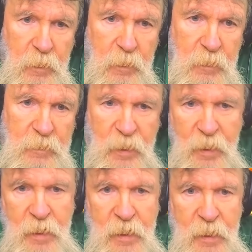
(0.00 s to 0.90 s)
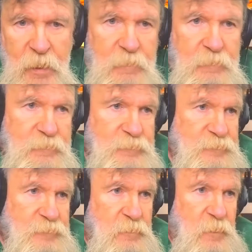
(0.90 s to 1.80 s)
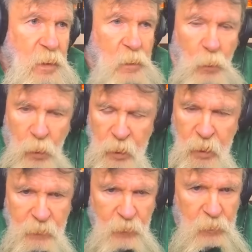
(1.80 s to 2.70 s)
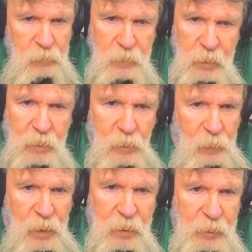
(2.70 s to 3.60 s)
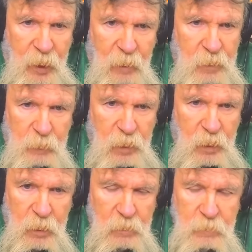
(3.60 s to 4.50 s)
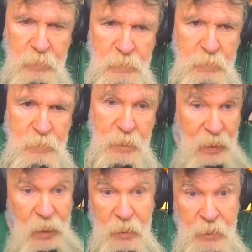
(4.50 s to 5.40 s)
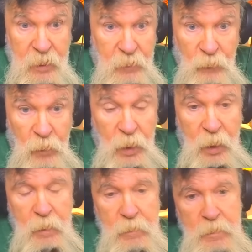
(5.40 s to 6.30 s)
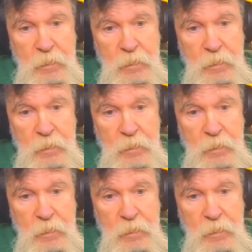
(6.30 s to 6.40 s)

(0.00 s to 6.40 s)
said, hey, whatever, it don't make a damn to me. And it didn't really.